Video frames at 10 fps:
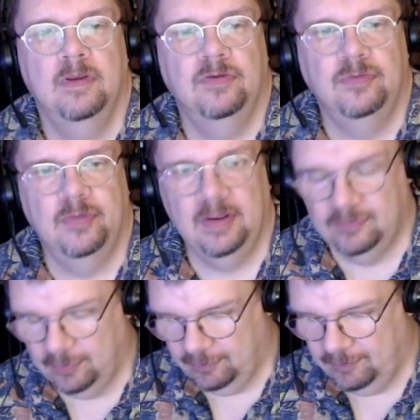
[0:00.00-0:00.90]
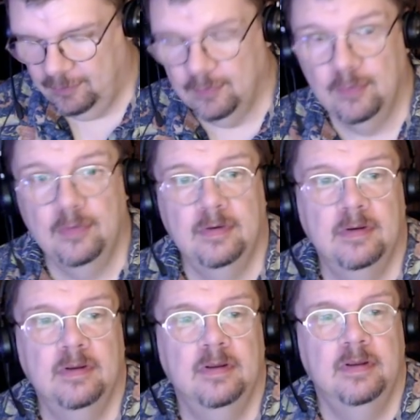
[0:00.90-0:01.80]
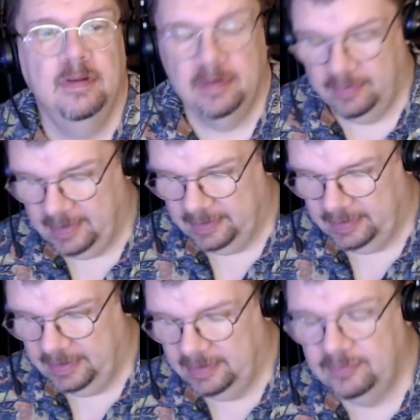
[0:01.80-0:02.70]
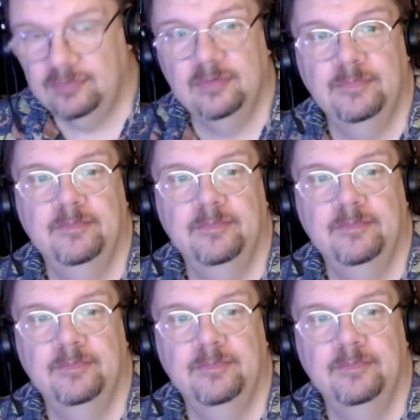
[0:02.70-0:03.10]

So that's not 4, and that is.